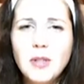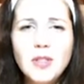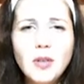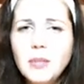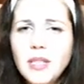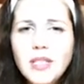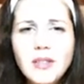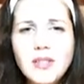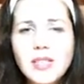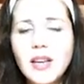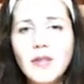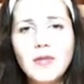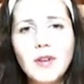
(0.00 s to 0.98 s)
don't beat
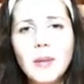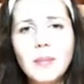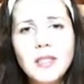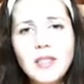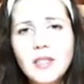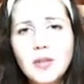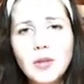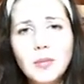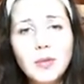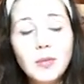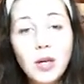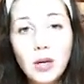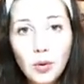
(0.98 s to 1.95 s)
yourself up. It's
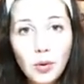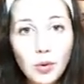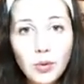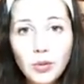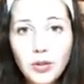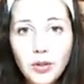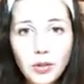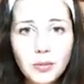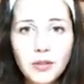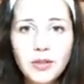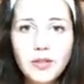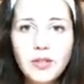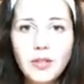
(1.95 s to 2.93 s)
human. We are all
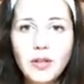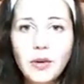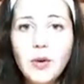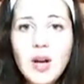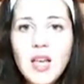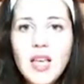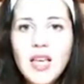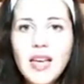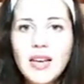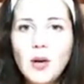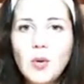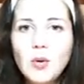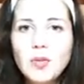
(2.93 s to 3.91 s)
humans,
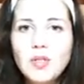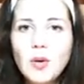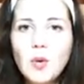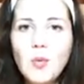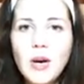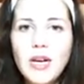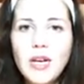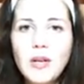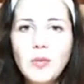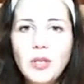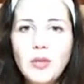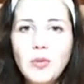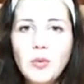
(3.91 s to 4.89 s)
And also
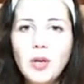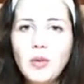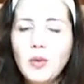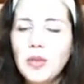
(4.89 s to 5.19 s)
when you work with